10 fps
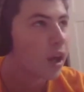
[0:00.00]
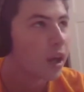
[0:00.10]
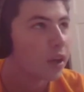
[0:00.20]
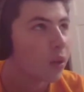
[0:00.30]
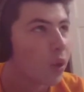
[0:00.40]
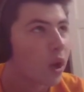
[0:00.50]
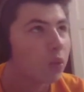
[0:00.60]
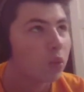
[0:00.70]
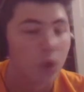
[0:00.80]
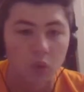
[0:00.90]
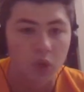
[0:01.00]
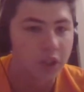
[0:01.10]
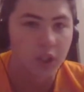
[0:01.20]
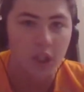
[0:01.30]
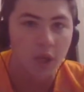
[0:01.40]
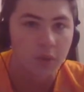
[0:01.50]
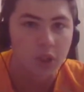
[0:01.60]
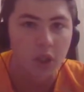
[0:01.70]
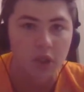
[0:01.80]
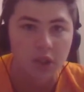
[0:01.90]
I where I where it wasn't a gaming
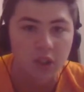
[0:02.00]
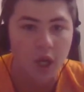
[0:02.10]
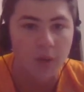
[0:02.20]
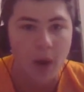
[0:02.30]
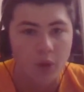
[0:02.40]
channel at the time,